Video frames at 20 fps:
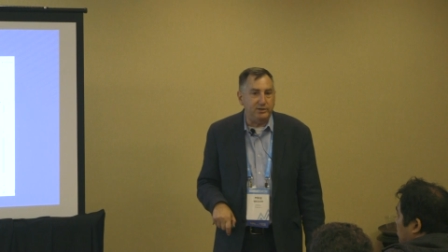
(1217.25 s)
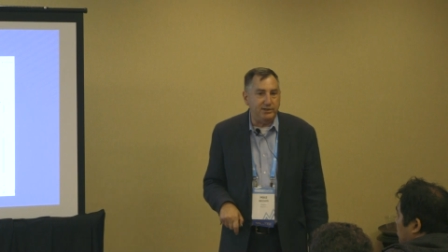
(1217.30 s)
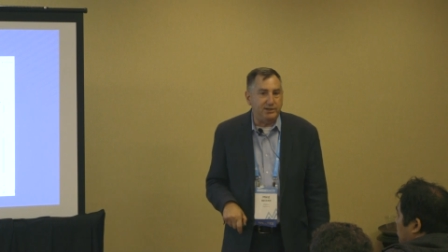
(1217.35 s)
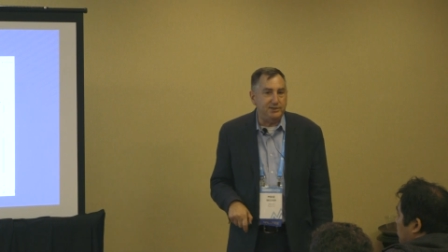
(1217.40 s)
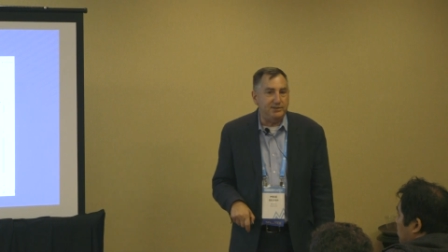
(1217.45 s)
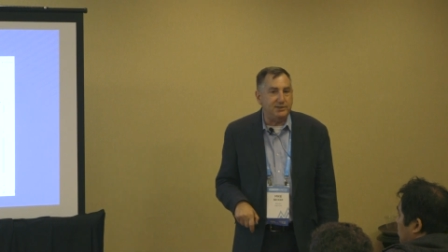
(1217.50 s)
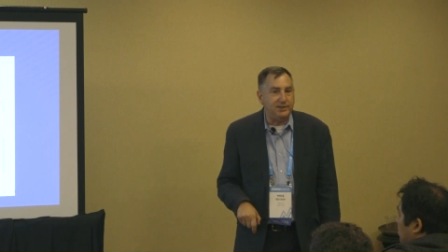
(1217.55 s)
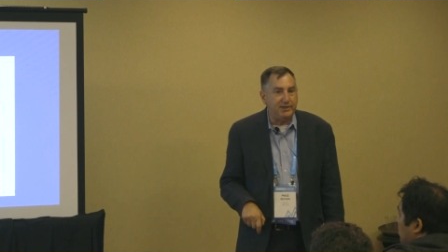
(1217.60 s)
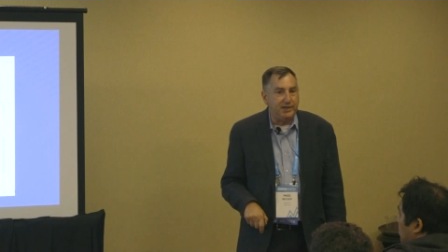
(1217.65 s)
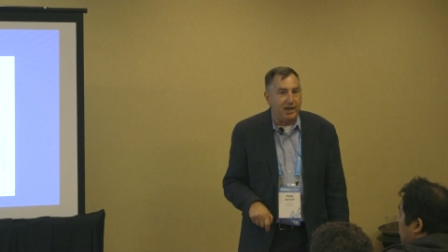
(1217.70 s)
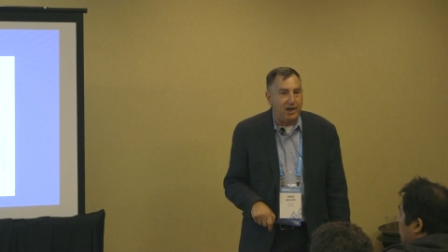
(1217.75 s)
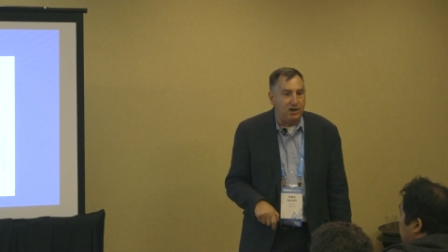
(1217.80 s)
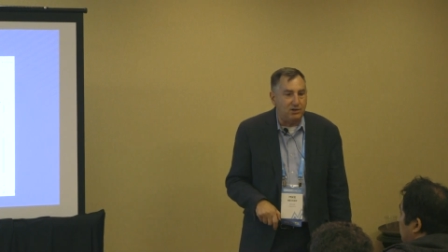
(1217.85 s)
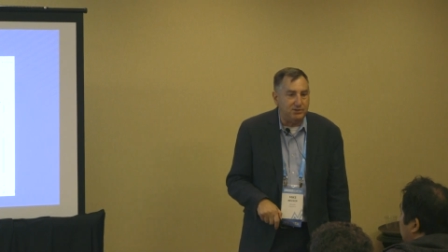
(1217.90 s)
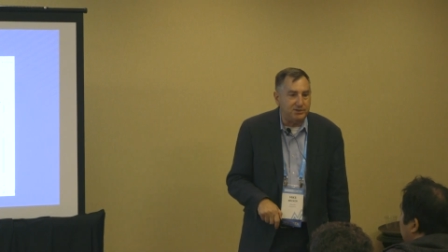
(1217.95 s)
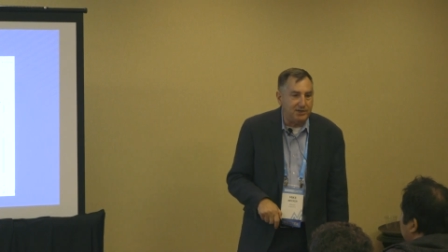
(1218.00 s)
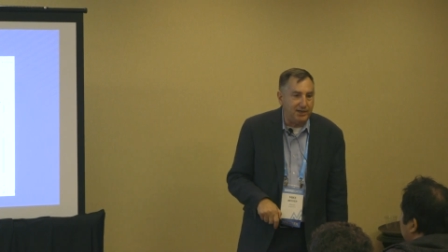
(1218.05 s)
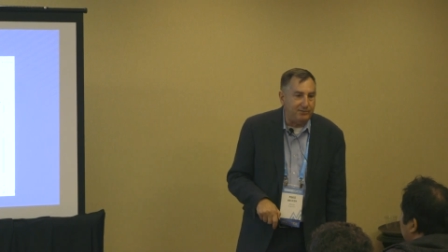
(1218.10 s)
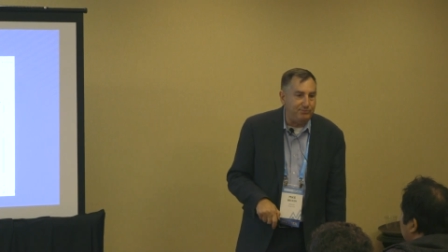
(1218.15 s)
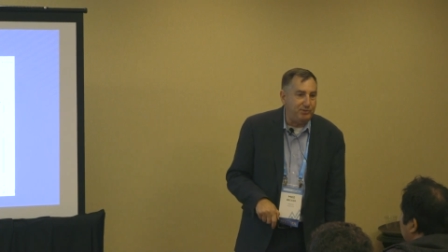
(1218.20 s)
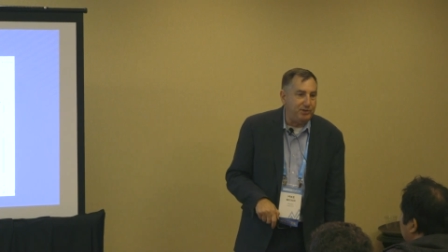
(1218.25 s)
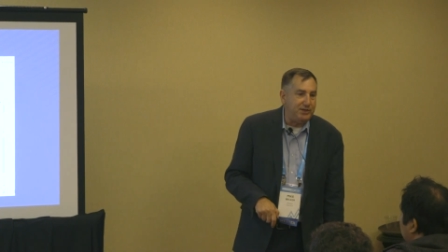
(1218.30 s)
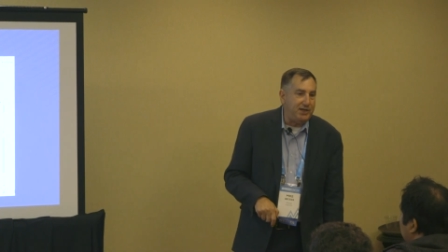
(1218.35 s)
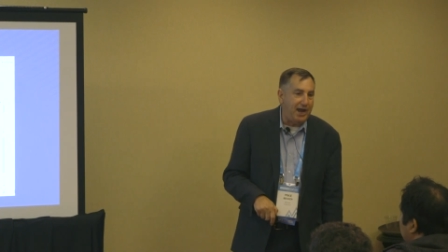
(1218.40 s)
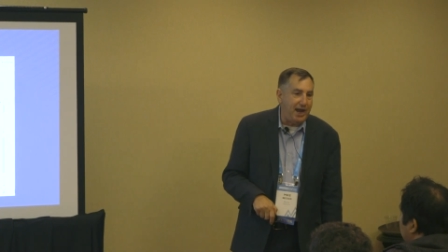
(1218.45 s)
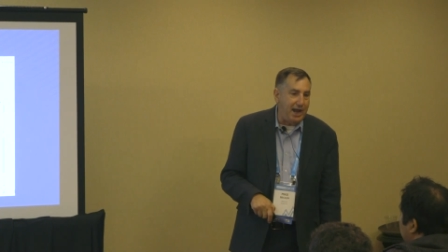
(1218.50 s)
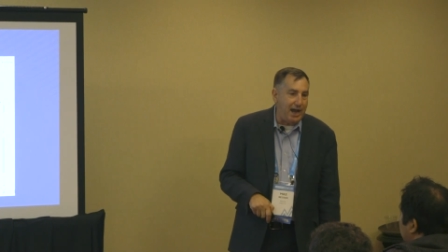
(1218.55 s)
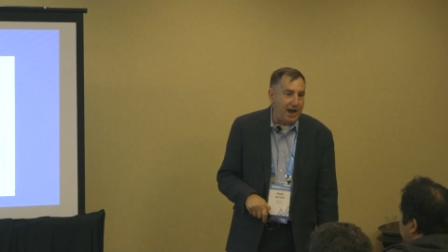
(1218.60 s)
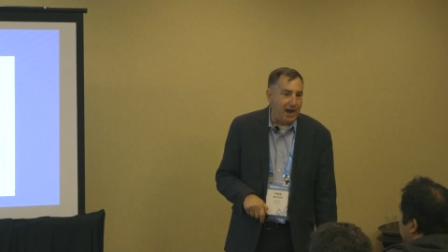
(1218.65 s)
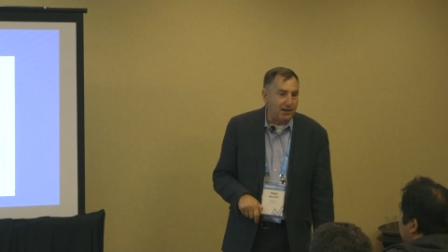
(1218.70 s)
of these accounts had been
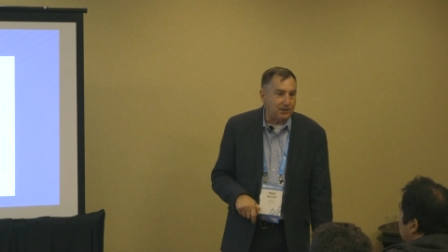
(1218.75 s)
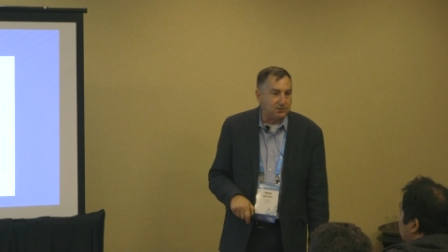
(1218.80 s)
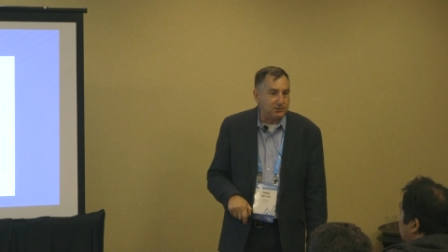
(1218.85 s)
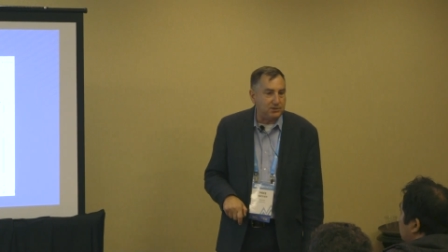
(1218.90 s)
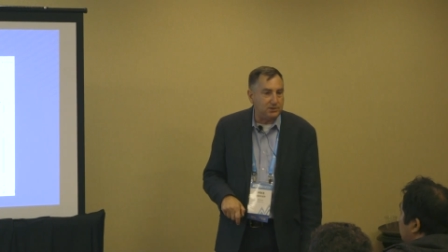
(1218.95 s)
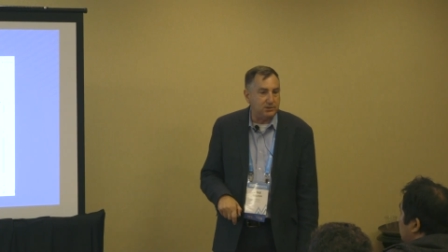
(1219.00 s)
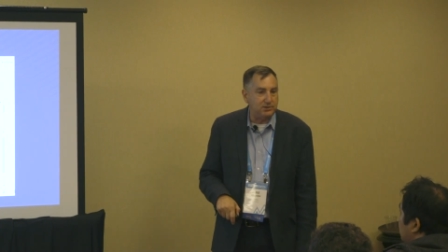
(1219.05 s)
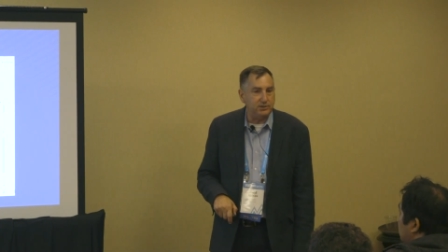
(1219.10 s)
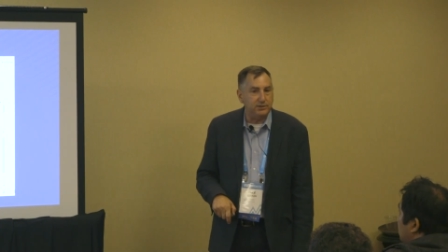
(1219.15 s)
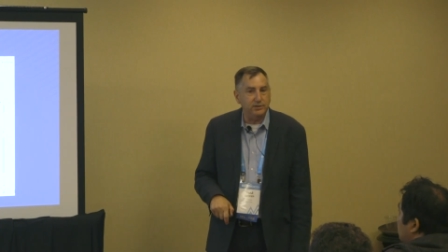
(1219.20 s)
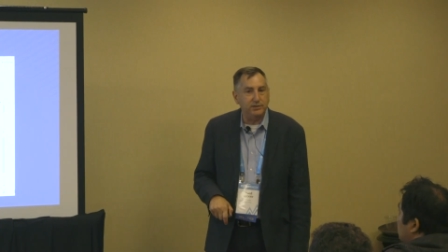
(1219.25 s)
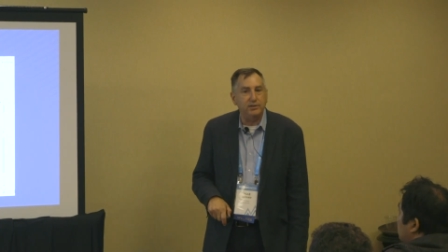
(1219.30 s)
hacked